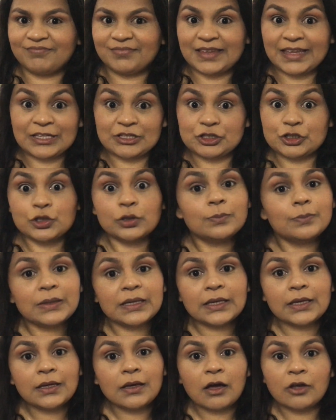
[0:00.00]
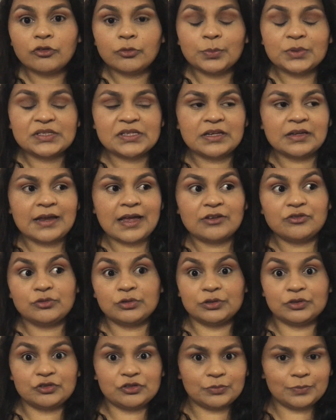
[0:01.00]
It should be 100%
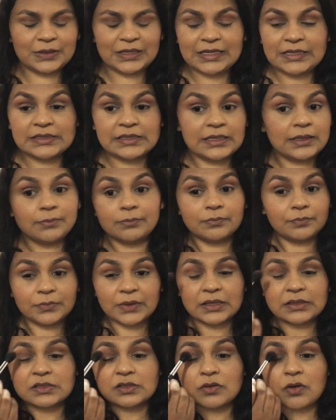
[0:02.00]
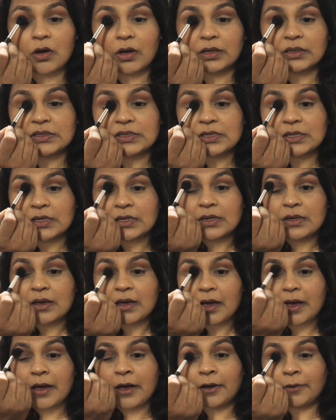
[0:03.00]
natural. It should be easy. It's not.
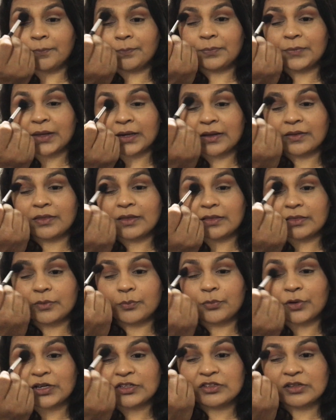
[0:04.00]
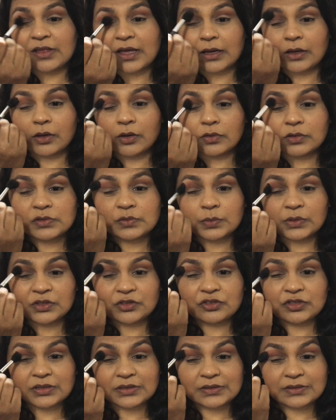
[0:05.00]
And I think the pressure that goes with
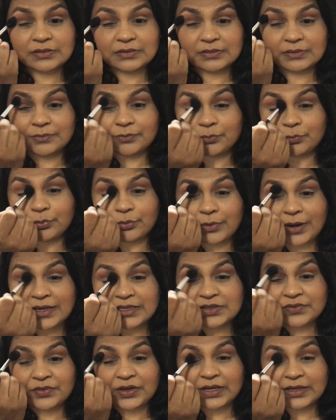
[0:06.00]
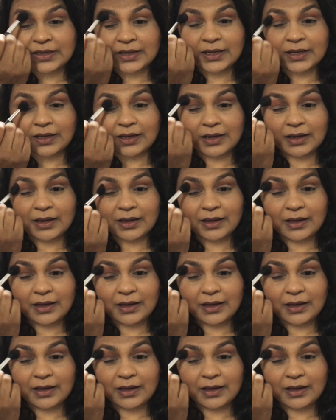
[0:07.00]
just breastfeeding,